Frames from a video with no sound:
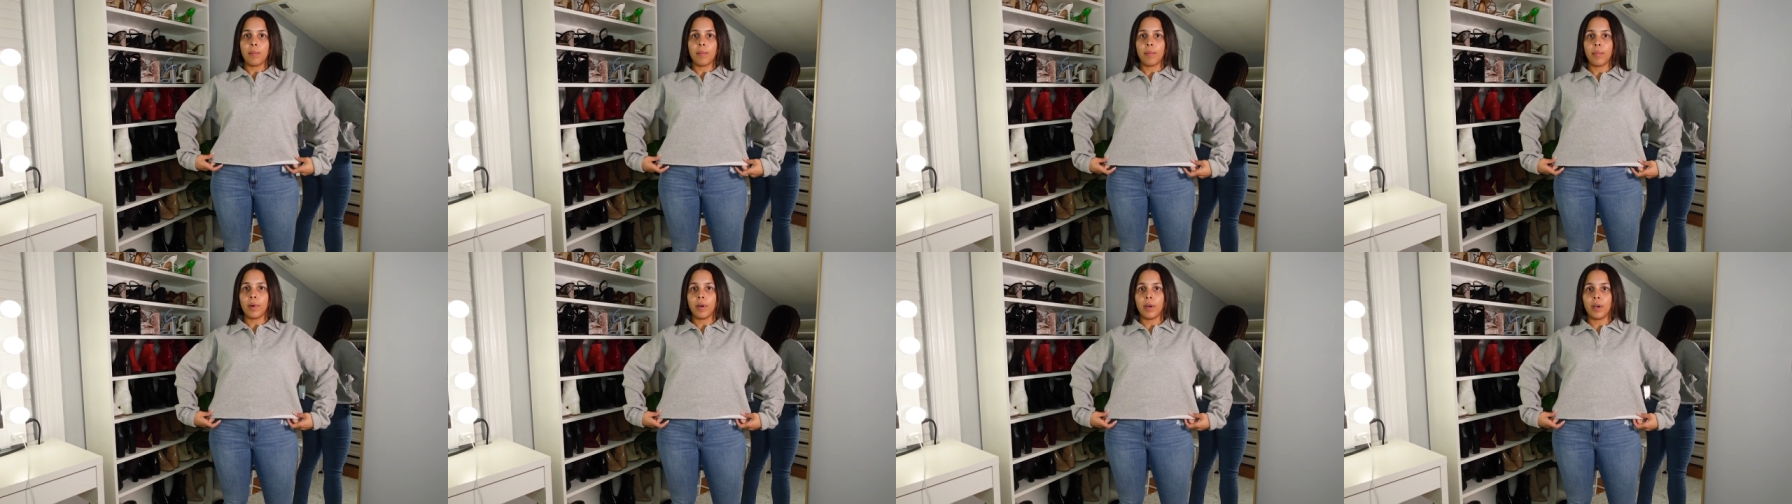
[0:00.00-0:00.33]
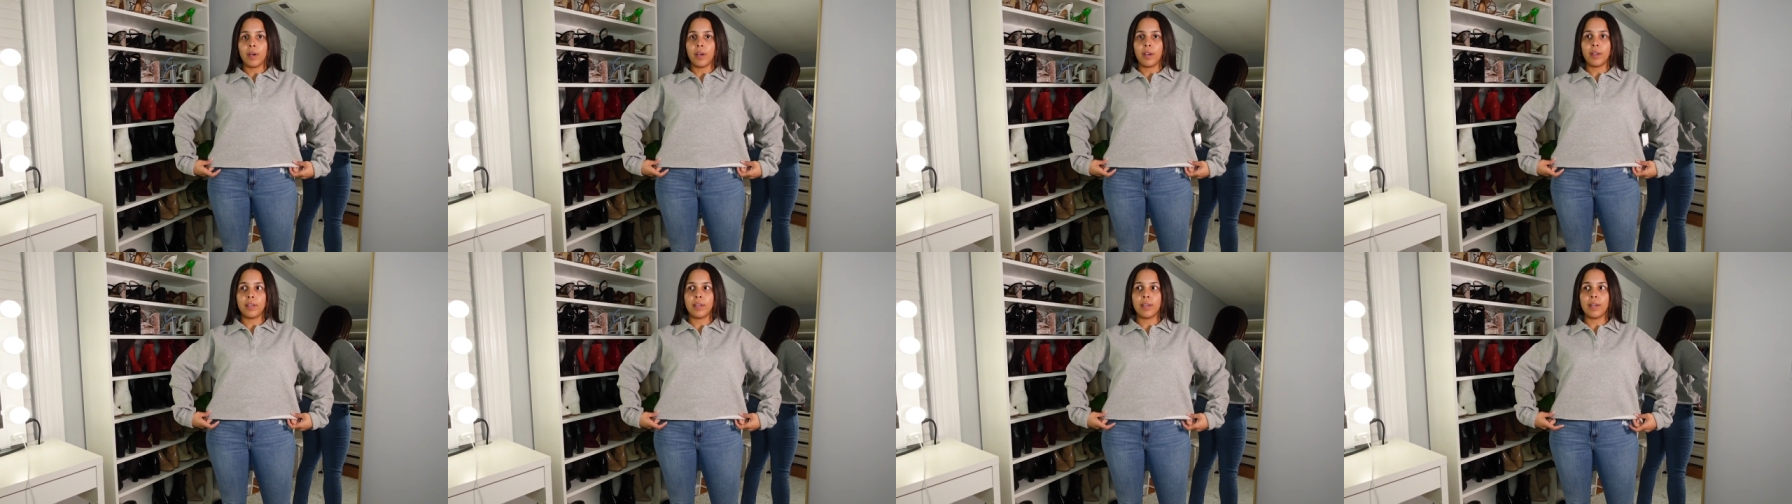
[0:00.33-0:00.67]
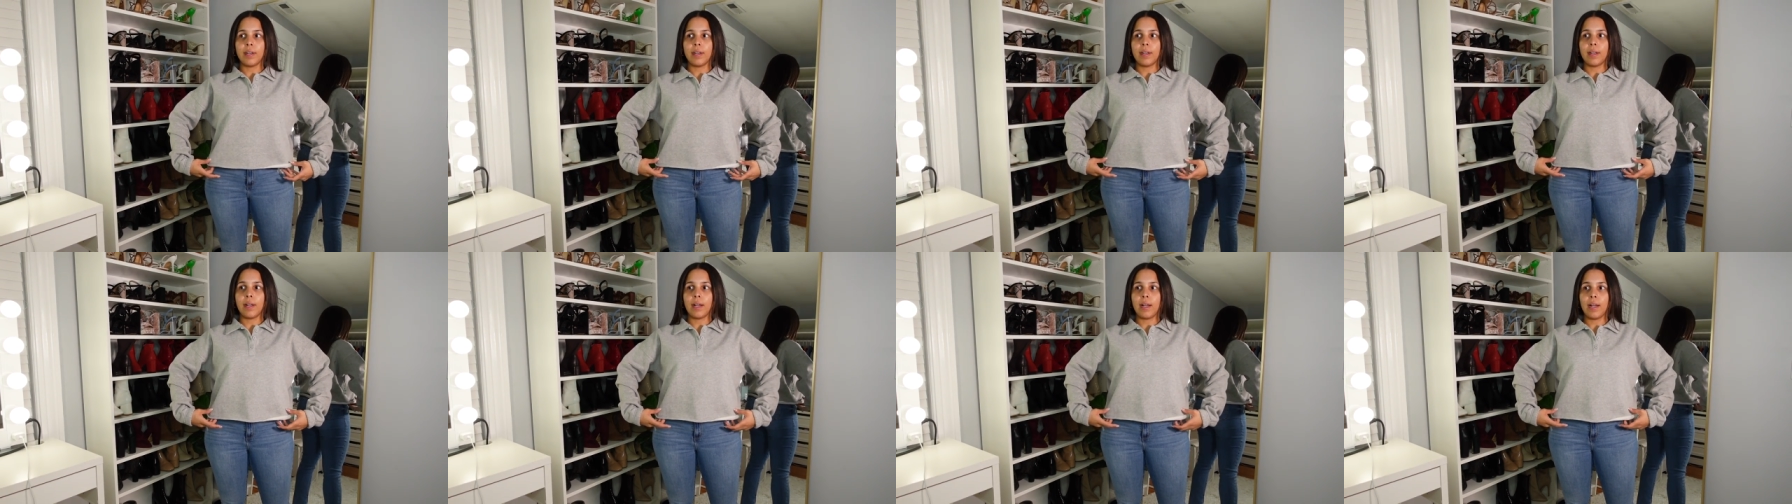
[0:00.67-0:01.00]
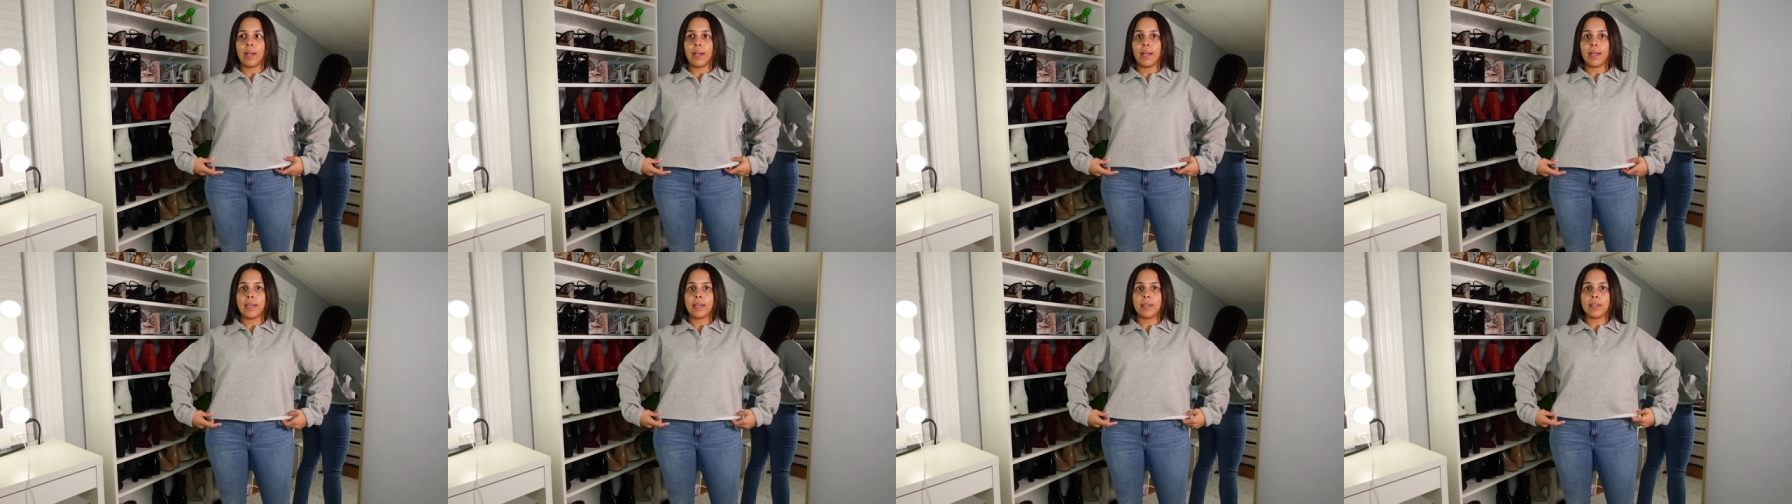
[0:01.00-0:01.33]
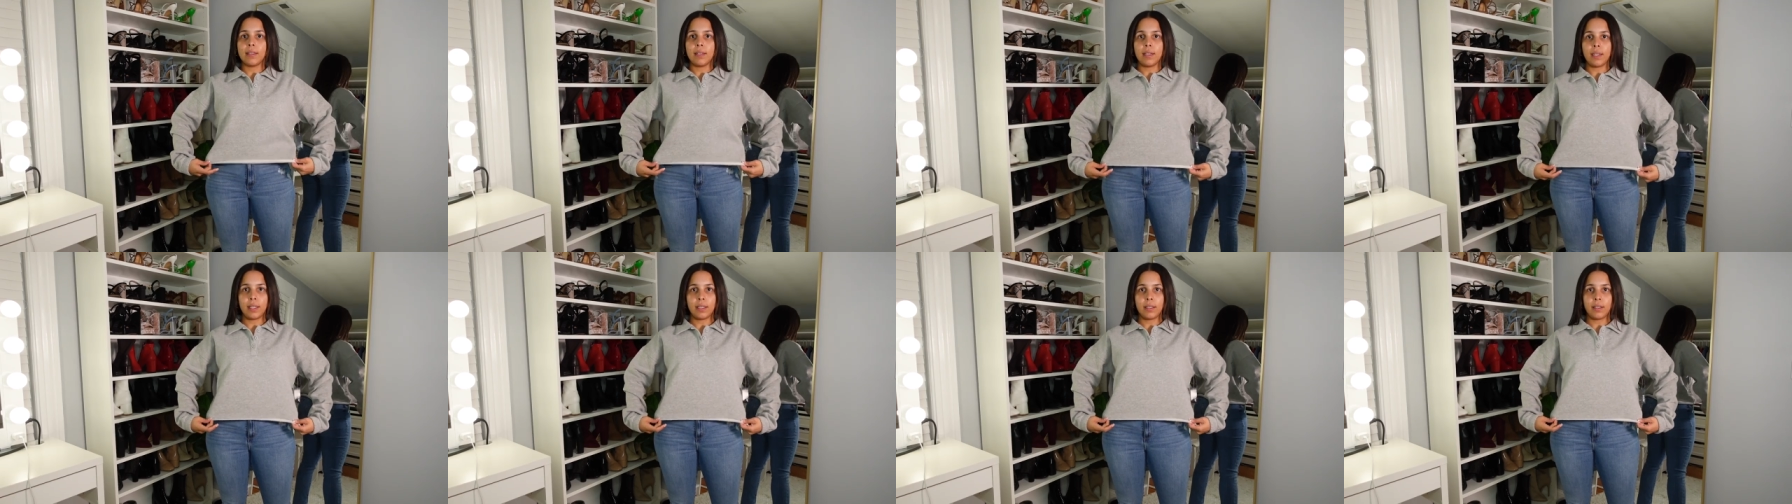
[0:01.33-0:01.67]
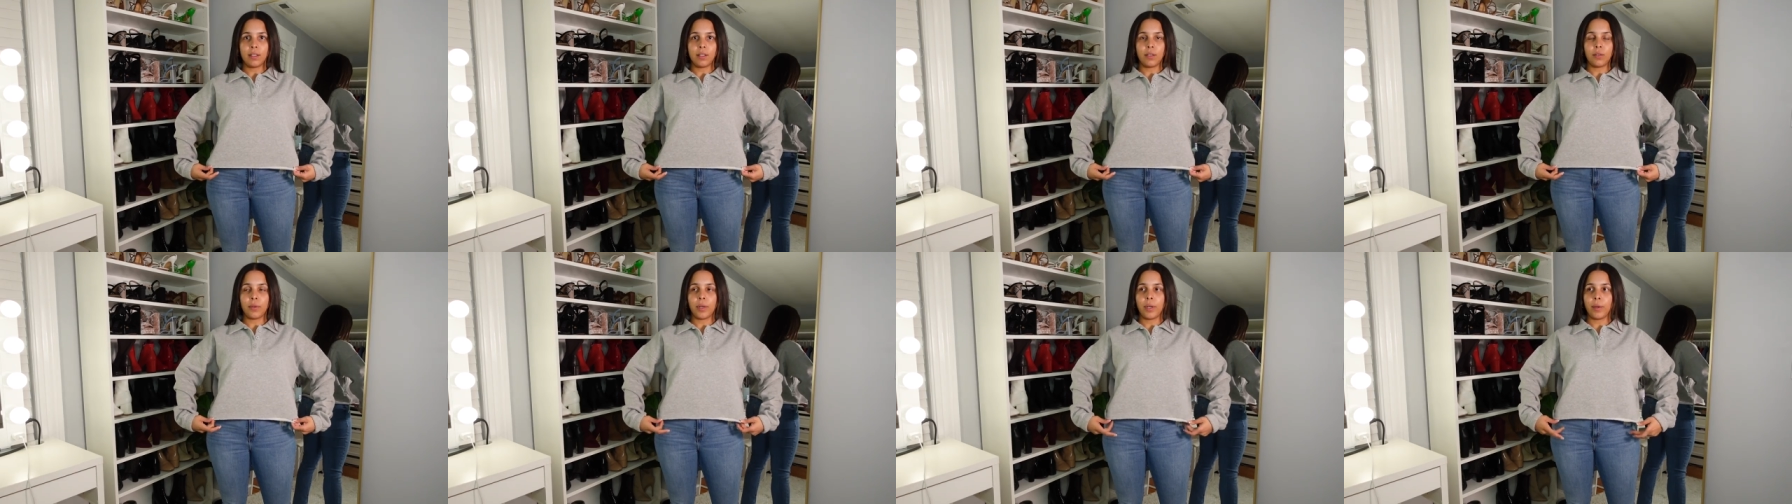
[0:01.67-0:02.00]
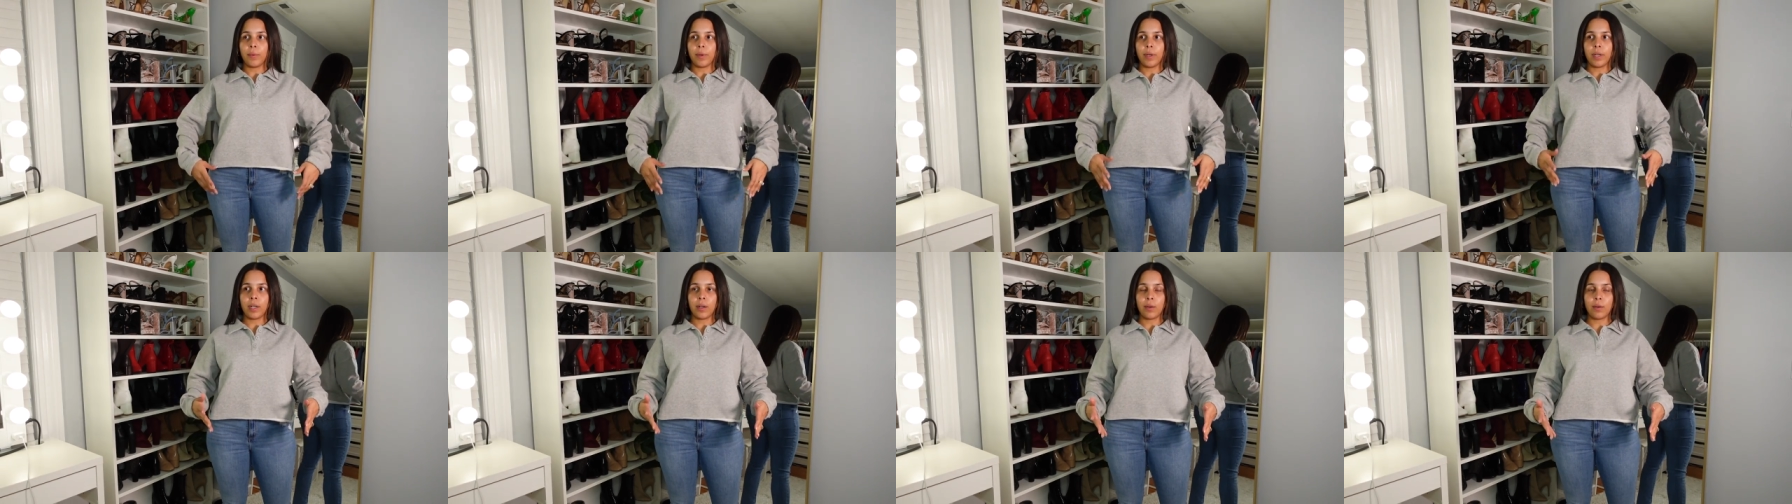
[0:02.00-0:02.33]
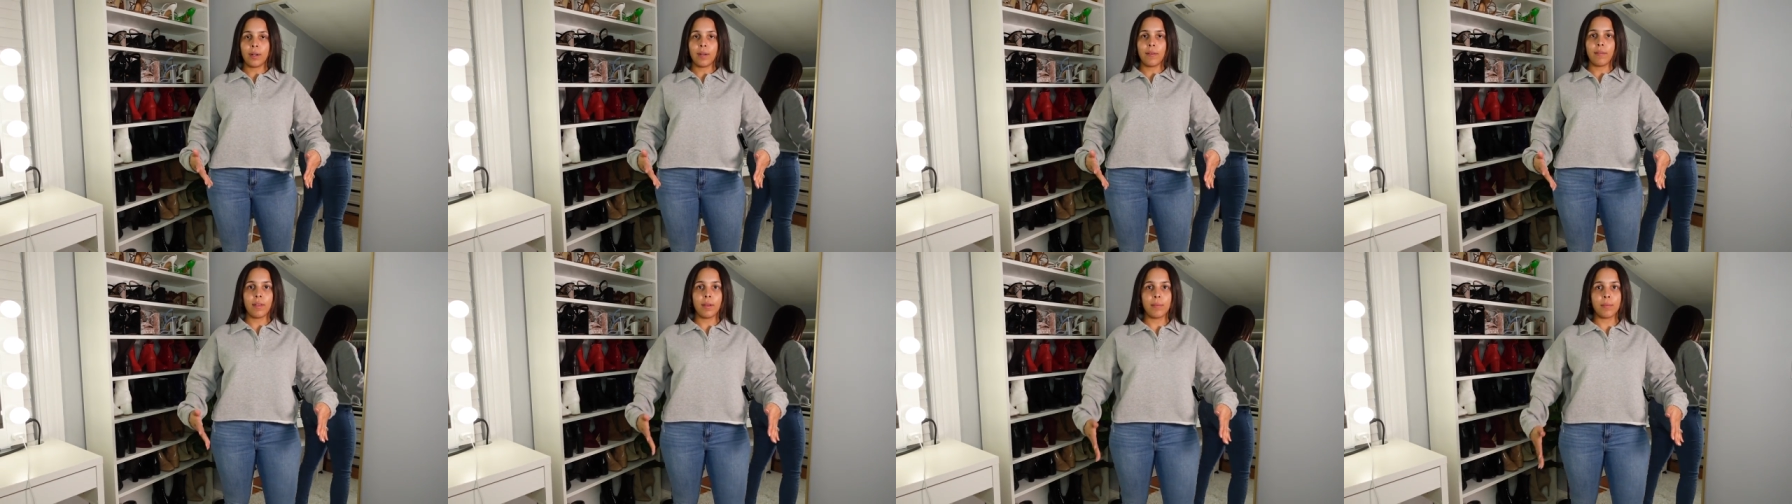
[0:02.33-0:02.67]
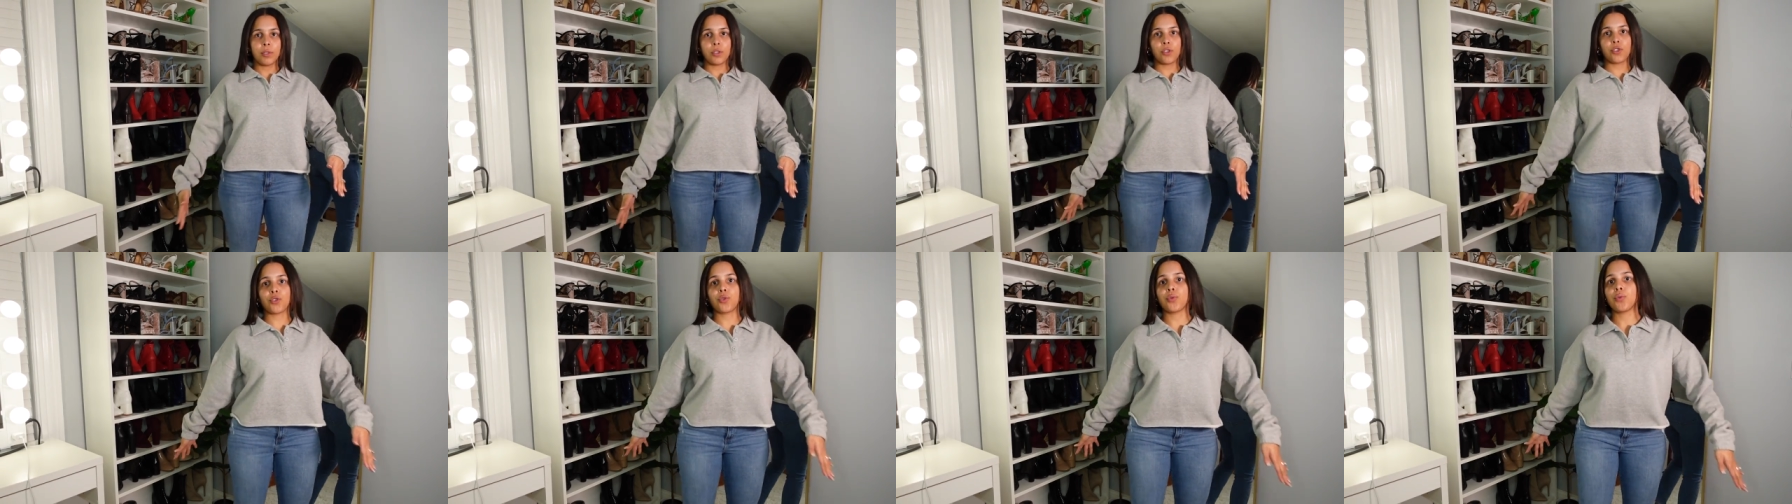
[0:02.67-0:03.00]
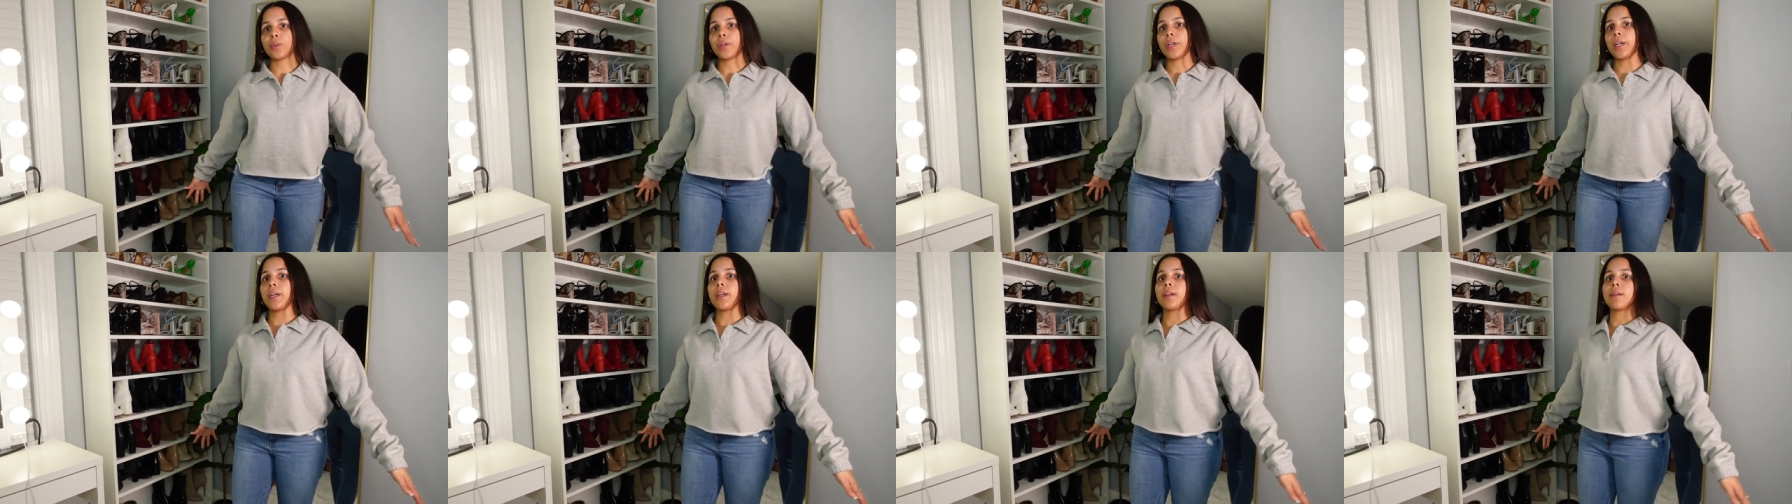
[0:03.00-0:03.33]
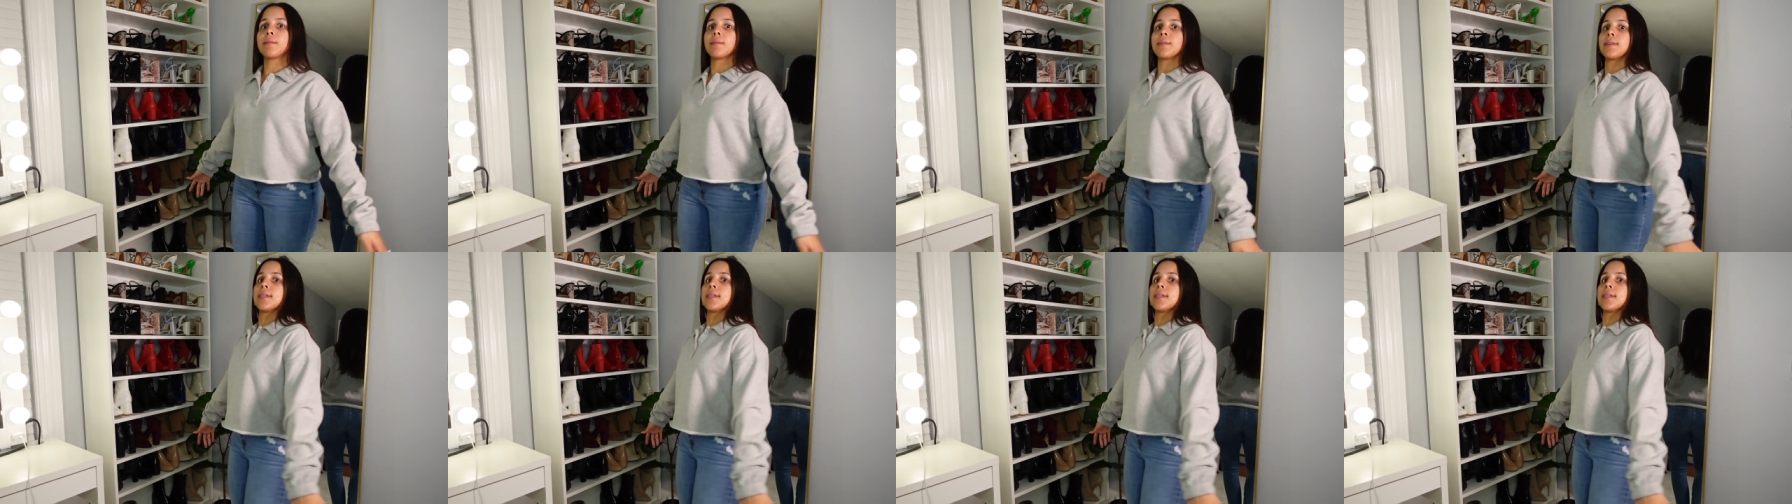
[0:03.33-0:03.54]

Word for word: but I like the gray one. I don't have that much gray.